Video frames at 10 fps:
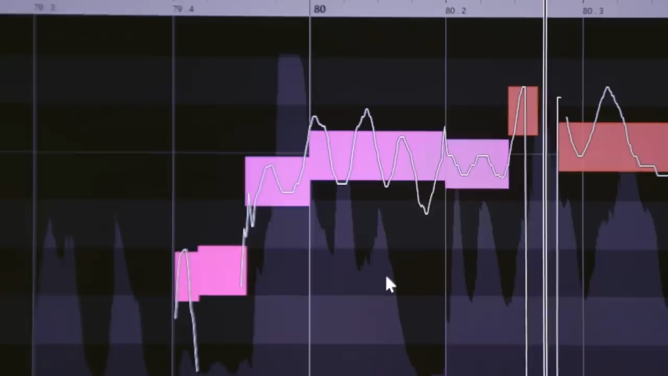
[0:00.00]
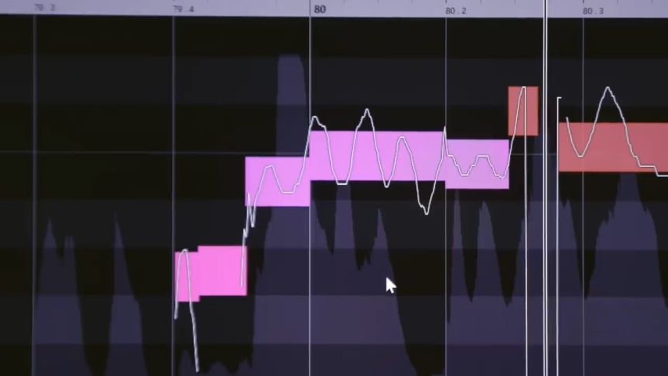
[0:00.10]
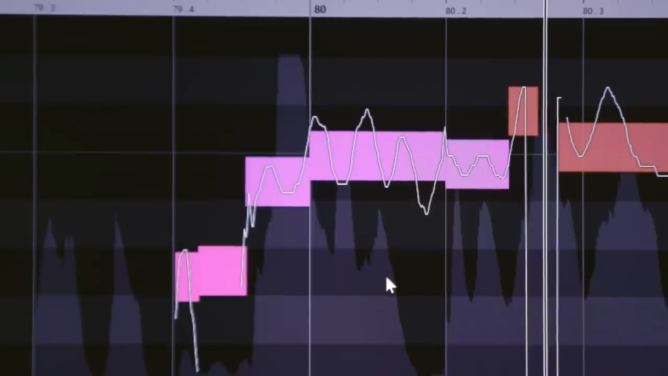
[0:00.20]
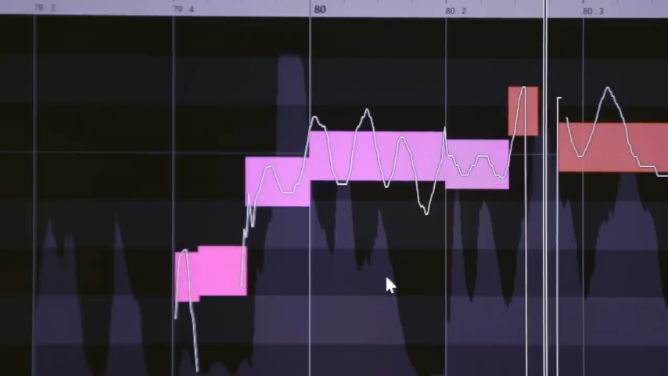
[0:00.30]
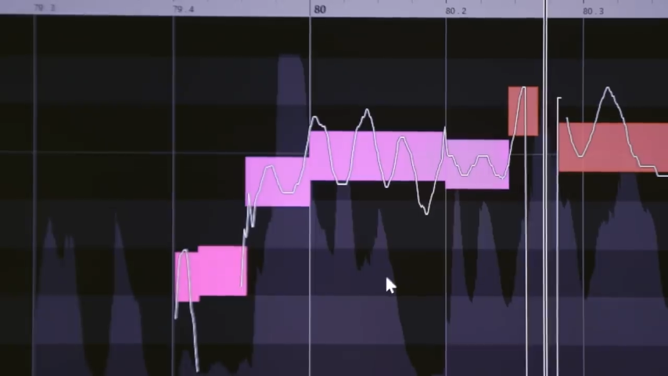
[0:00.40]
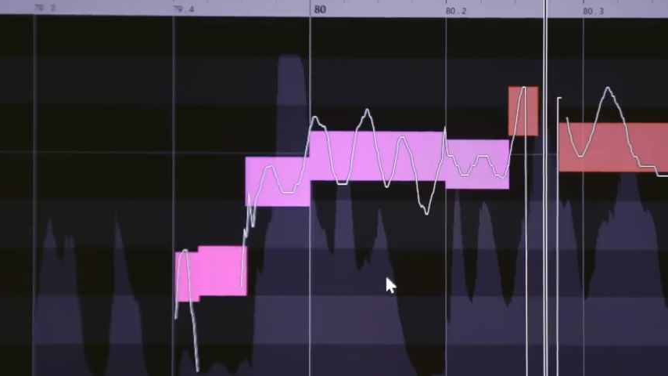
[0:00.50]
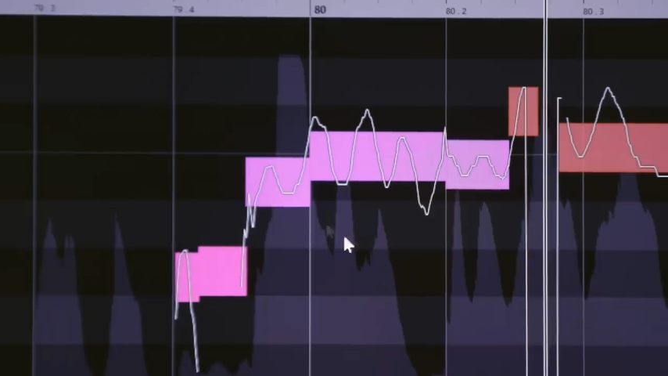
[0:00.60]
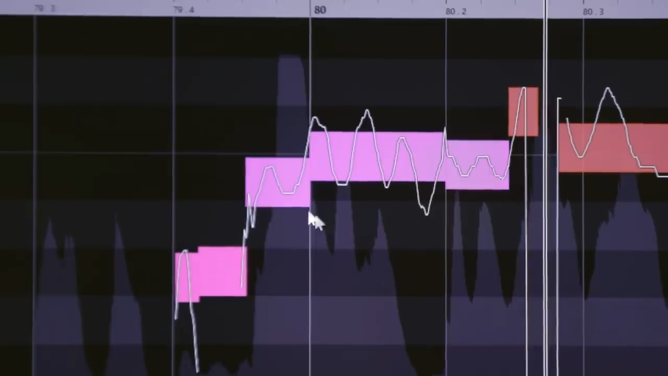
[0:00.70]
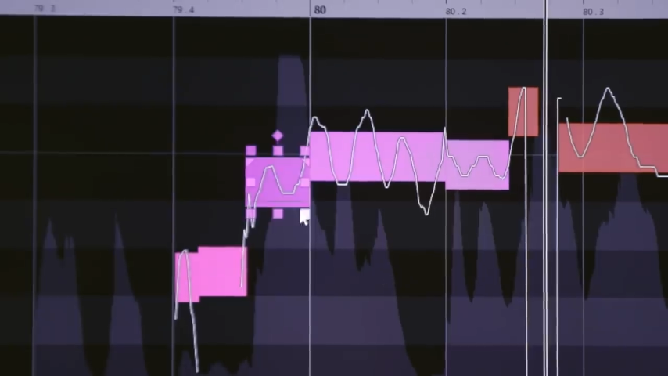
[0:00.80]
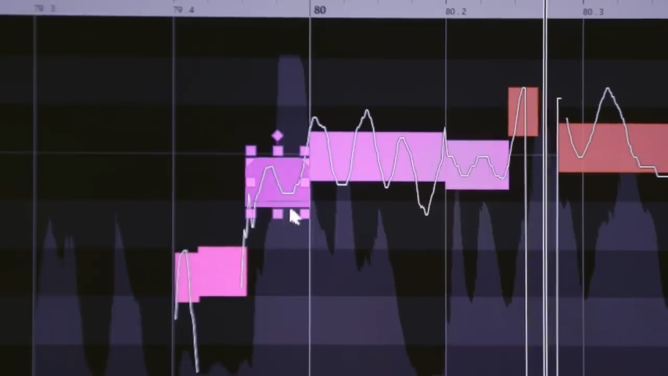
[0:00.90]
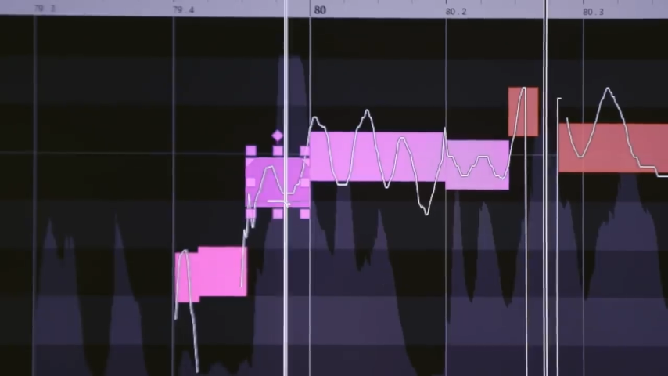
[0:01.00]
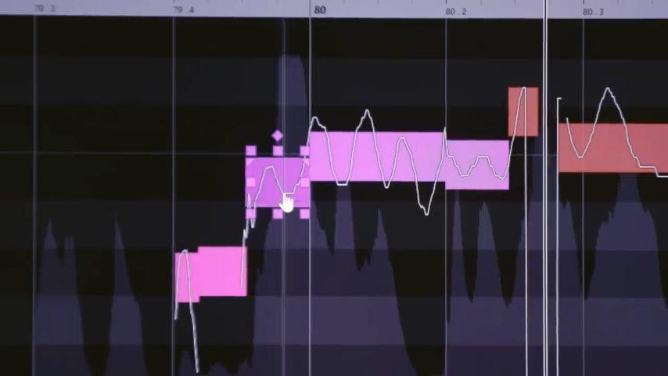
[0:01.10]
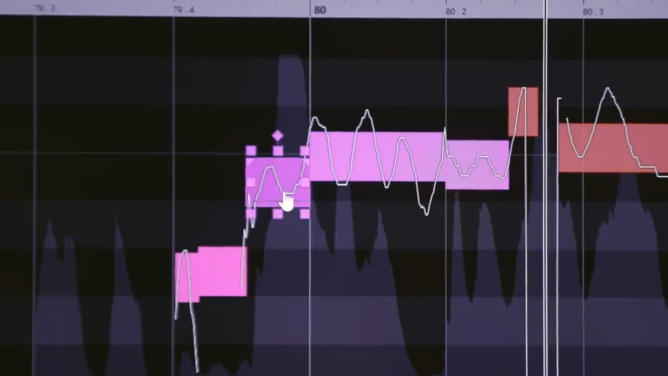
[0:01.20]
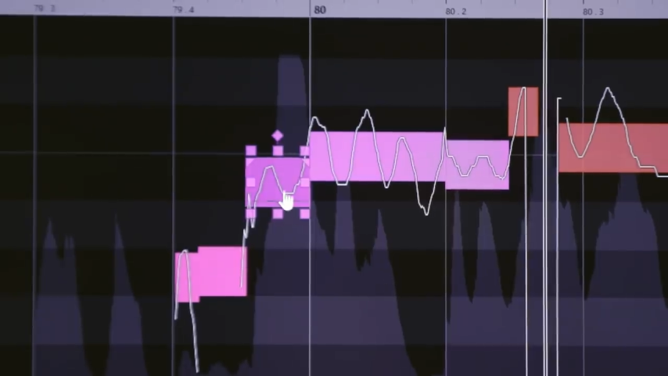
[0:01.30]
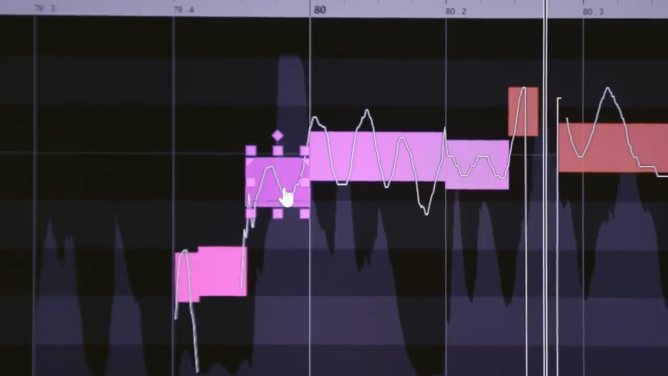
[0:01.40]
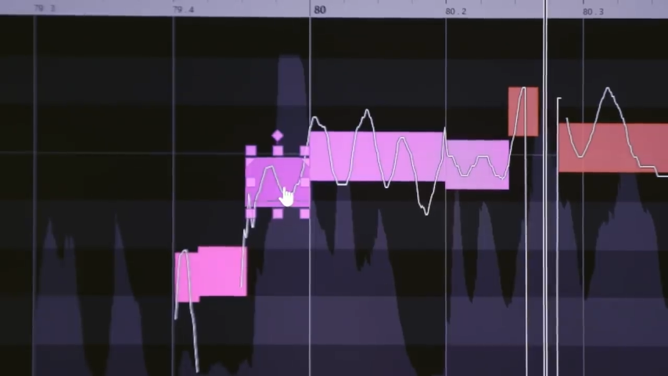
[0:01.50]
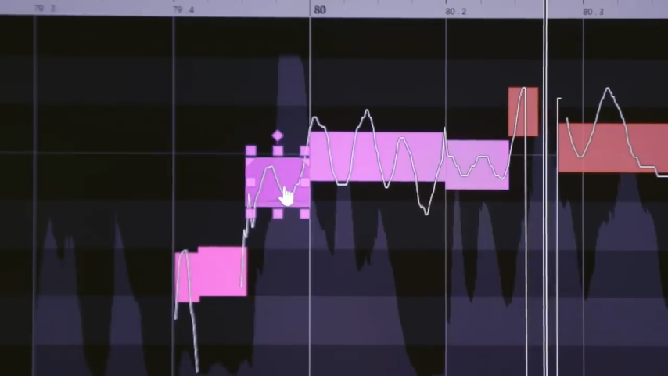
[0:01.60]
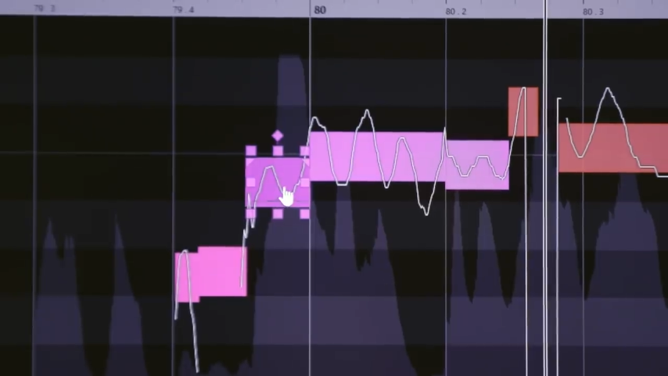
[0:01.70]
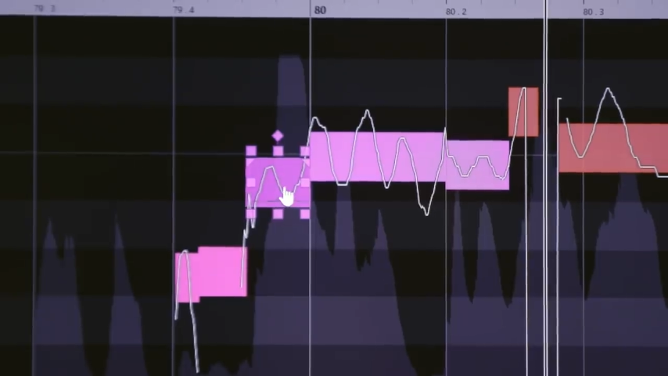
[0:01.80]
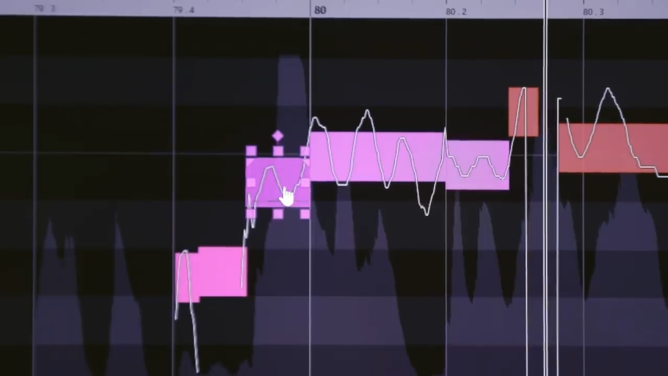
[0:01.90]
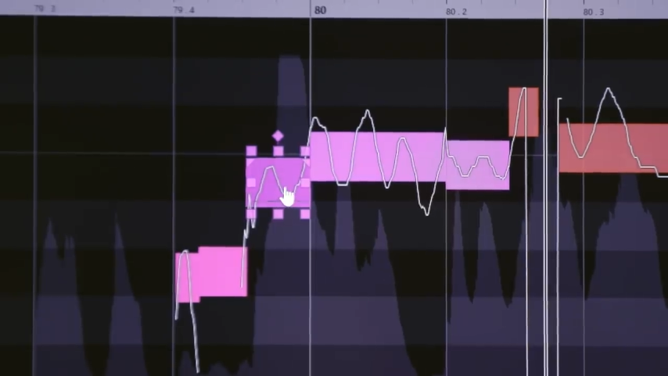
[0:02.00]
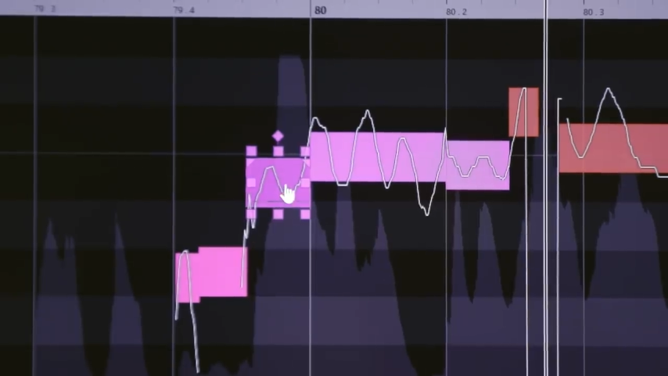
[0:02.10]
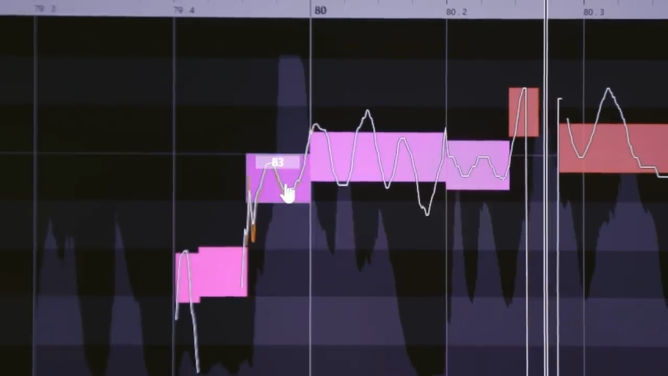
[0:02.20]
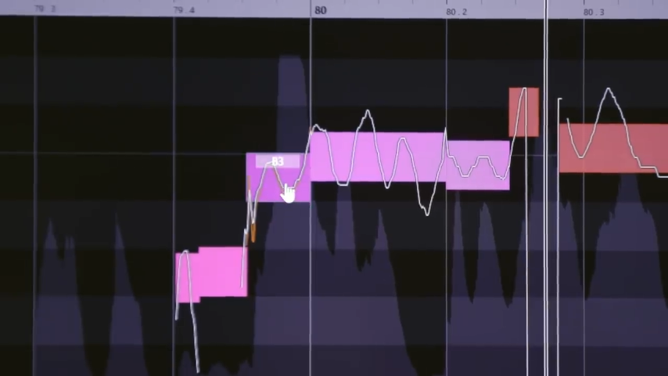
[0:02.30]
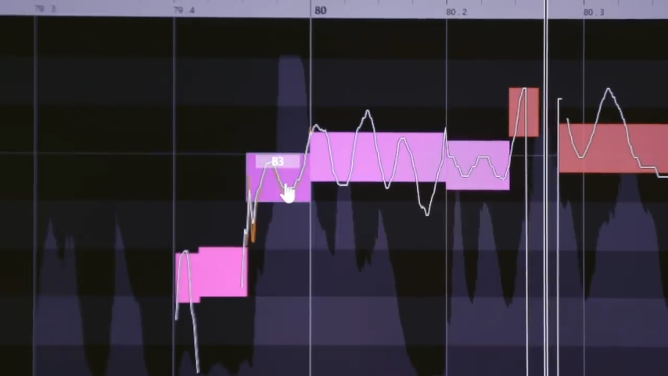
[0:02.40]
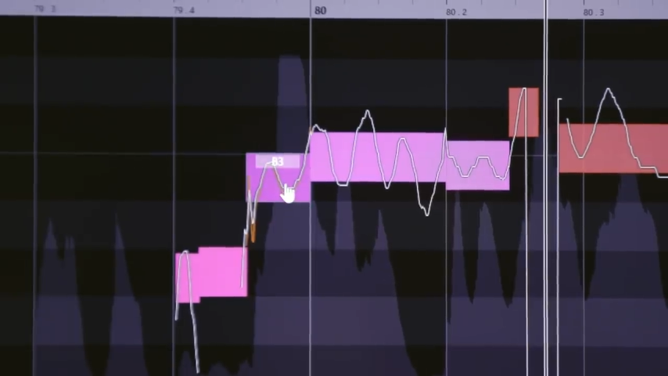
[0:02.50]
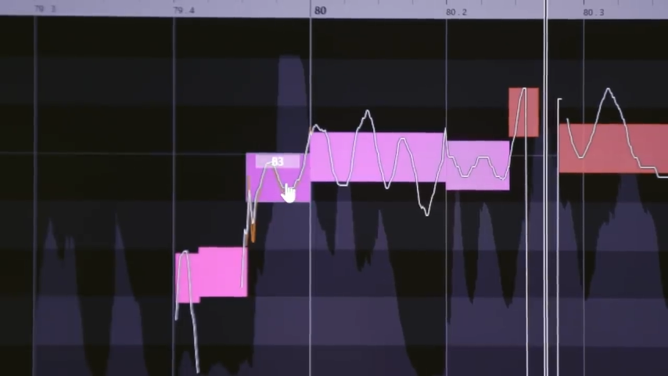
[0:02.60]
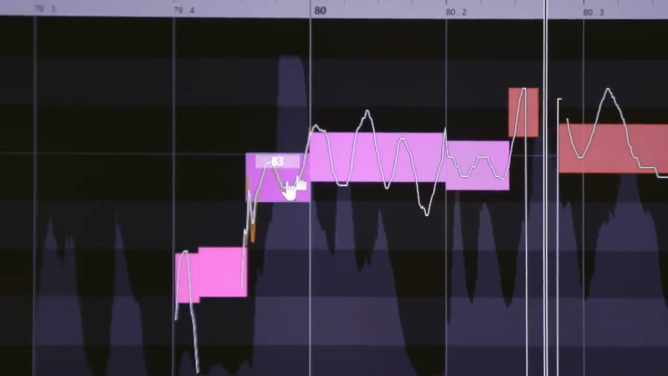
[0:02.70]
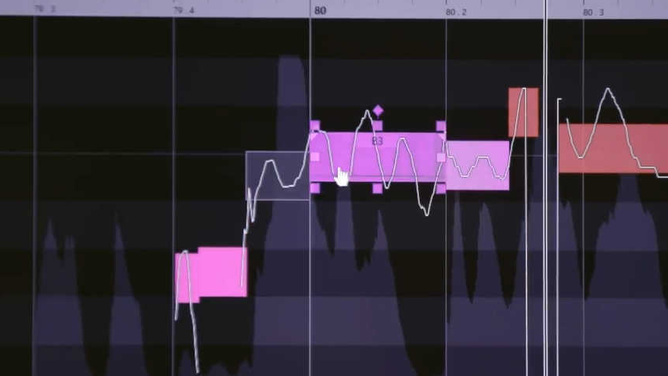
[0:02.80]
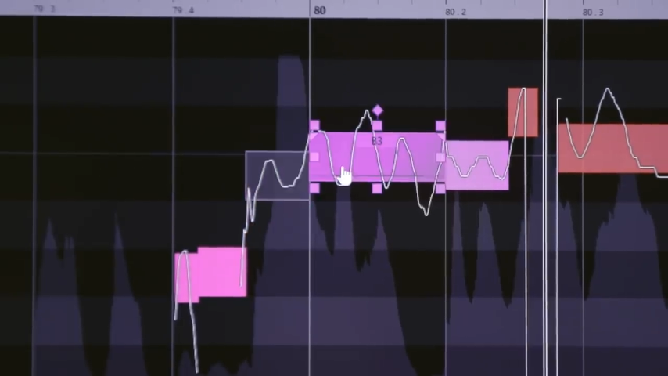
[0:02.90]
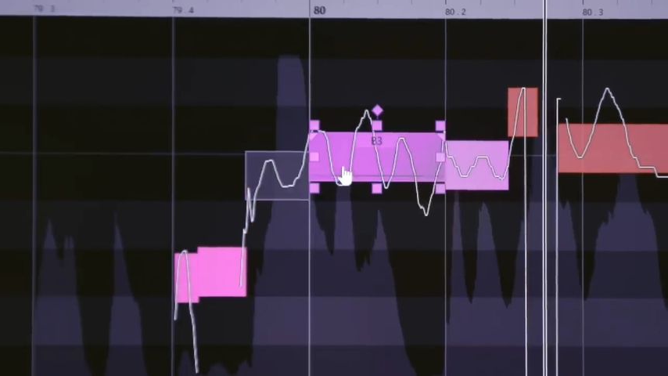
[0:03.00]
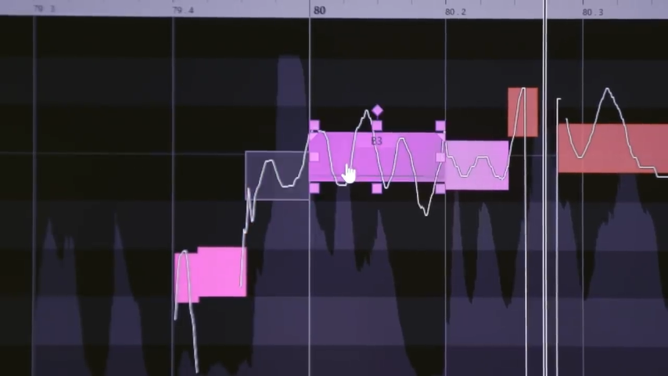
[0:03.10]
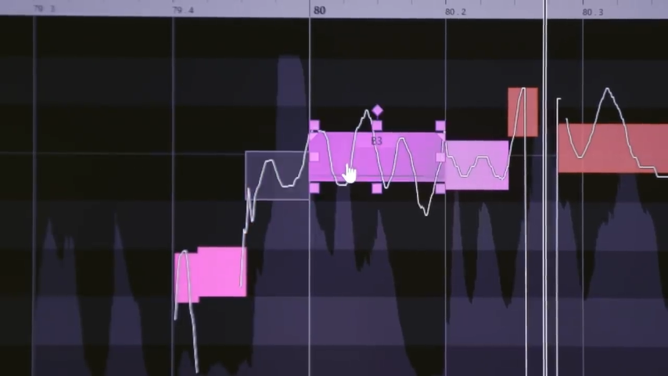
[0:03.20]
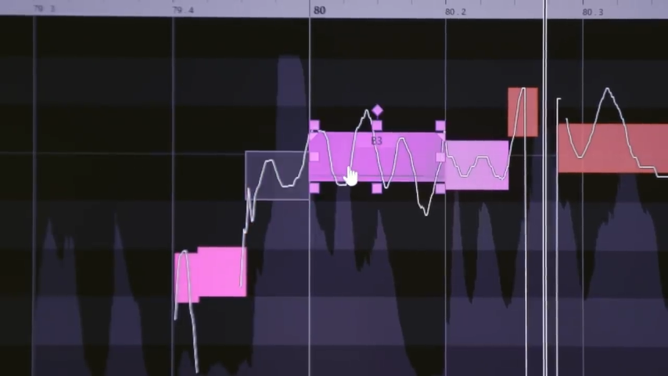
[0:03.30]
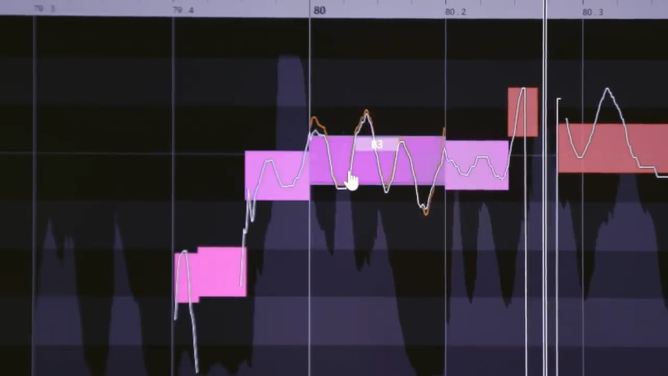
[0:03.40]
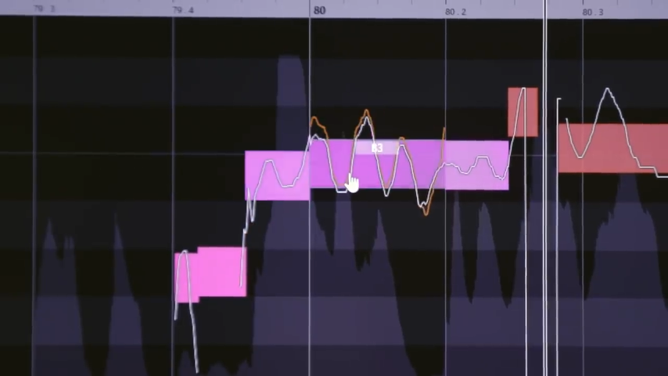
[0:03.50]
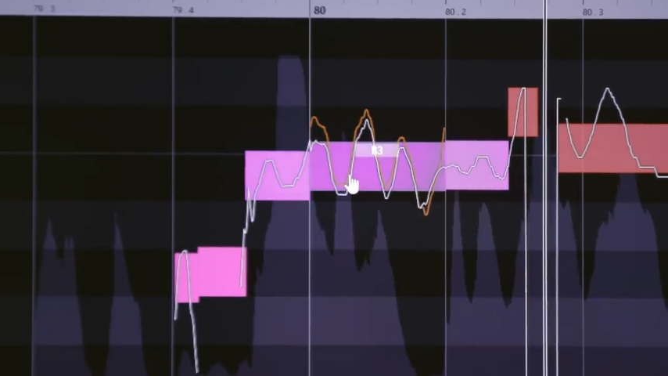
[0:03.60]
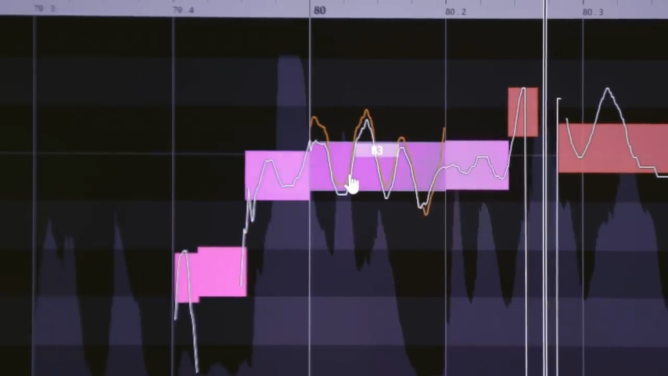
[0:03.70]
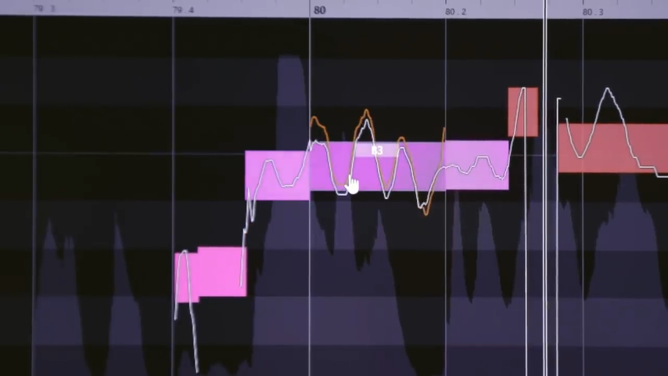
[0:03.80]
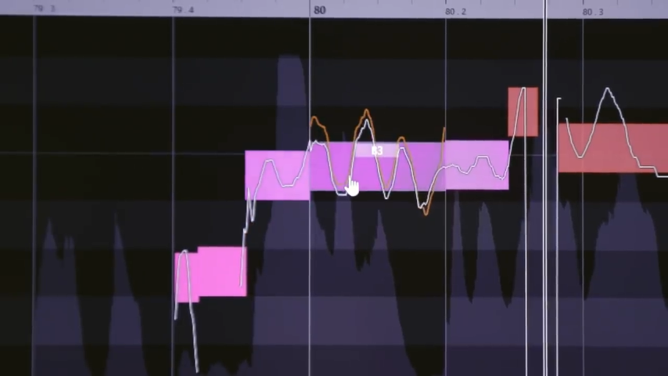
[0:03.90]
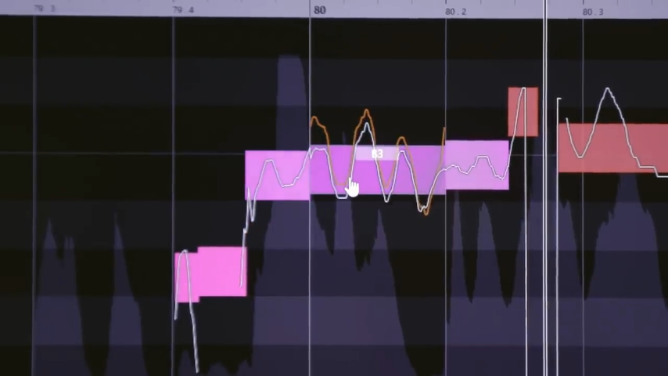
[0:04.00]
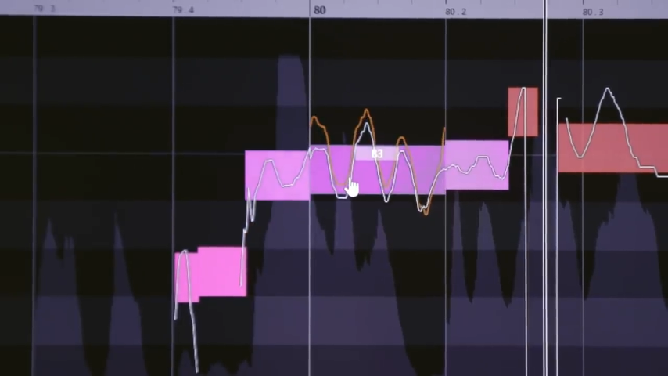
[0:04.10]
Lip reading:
(no speaker visible)